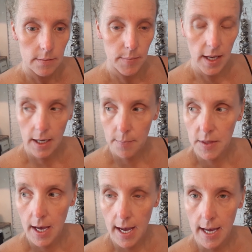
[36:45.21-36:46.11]
bag up
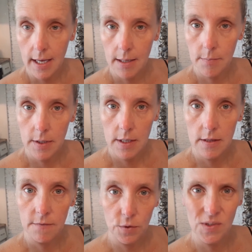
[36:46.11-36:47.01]
that ham in
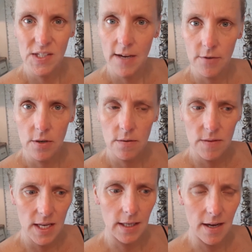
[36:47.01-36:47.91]
the food saver
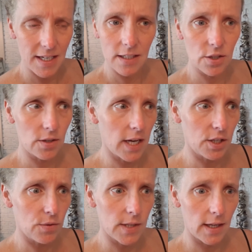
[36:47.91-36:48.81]
thing. I need to learn how to
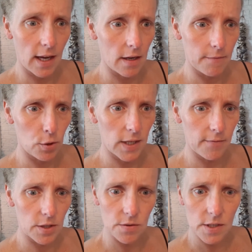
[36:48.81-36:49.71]
use that again. I've only
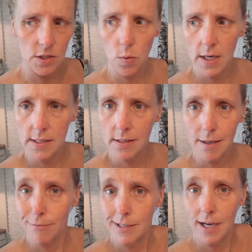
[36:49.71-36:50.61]
ever used it twice, and
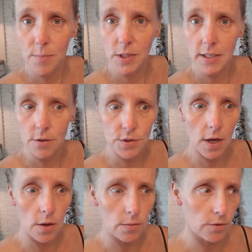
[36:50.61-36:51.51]
that was a couple of years
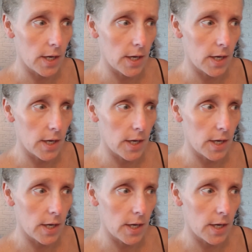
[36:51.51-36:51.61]
ago.